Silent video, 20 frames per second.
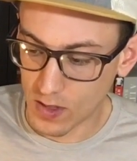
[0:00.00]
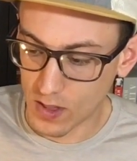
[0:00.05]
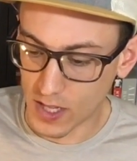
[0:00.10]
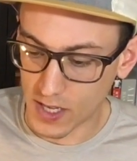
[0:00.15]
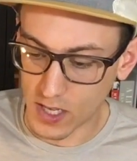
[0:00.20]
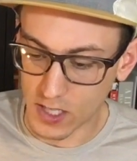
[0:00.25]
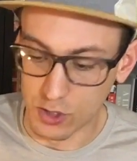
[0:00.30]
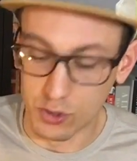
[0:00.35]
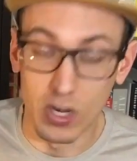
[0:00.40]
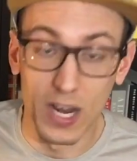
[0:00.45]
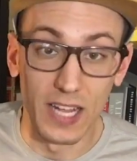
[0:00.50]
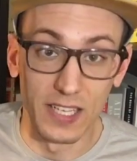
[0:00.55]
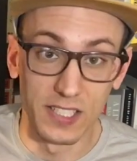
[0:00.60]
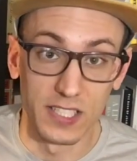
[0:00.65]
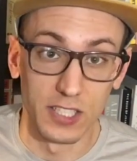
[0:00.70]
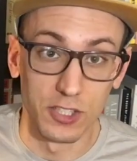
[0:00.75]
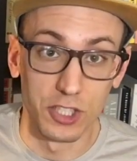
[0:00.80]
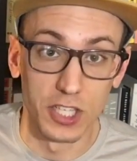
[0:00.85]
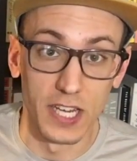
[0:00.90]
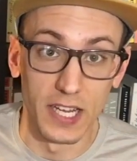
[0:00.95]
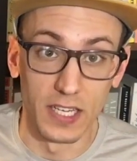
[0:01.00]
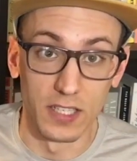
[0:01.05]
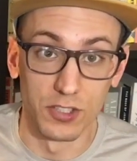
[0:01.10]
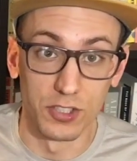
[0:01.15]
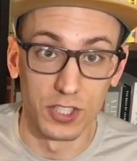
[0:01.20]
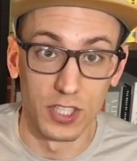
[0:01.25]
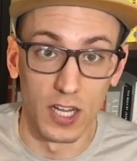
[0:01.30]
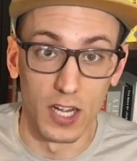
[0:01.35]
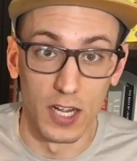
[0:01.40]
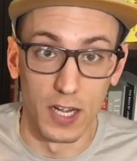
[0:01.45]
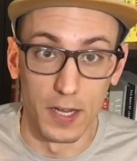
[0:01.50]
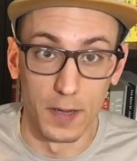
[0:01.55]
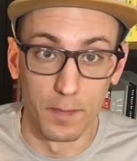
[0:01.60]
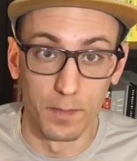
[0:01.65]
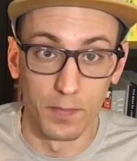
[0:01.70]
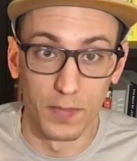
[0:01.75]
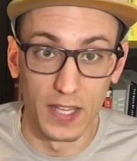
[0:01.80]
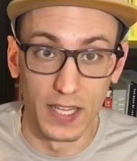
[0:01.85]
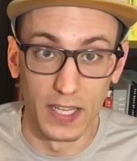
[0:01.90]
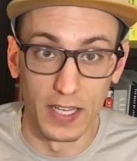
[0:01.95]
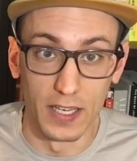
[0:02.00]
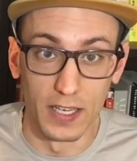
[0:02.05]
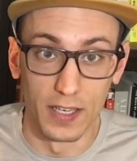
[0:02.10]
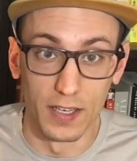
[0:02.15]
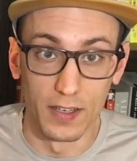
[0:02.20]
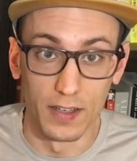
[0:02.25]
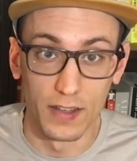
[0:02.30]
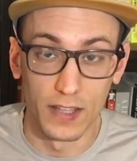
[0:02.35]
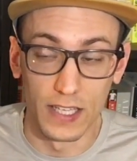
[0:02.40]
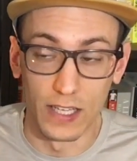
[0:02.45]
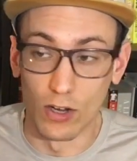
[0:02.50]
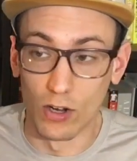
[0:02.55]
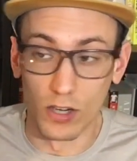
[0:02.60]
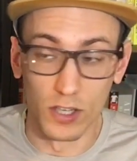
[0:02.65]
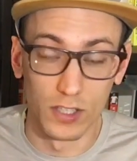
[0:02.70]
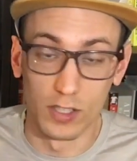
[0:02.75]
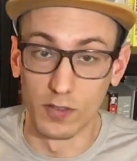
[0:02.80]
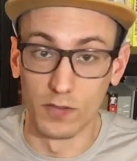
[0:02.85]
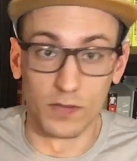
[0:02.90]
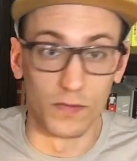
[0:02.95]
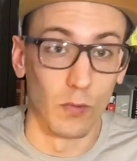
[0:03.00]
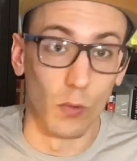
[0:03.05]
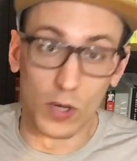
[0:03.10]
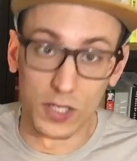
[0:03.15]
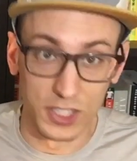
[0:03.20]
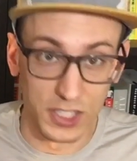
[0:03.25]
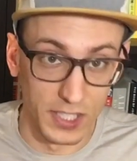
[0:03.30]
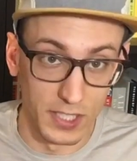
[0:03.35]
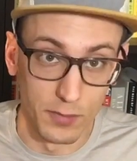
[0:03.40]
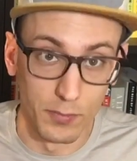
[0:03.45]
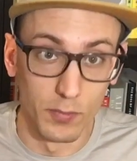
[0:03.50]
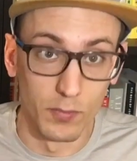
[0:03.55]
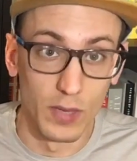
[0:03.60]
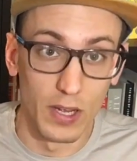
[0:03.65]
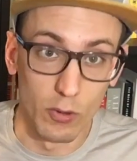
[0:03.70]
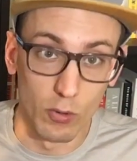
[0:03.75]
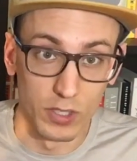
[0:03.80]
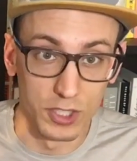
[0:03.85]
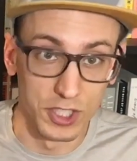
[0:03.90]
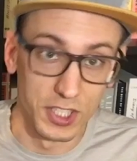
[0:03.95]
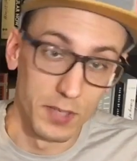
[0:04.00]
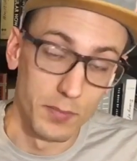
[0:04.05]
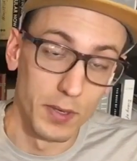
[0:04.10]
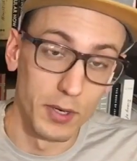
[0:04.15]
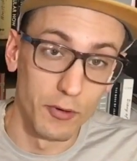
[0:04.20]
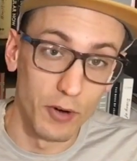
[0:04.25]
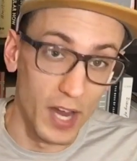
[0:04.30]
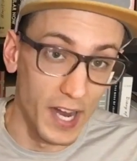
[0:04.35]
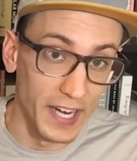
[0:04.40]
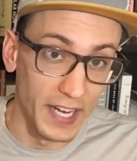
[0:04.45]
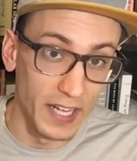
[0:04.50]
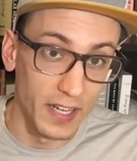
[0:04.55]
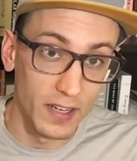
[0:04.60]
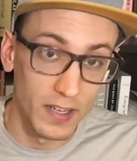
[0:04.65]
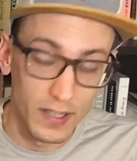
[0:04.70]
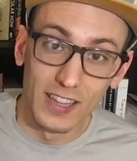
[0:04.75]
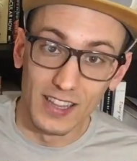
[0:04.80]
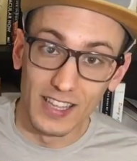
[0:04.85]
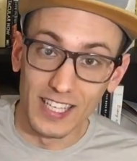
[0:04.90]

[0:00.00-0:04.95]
like a drastic change um, in the arc of what she had what she had been writing.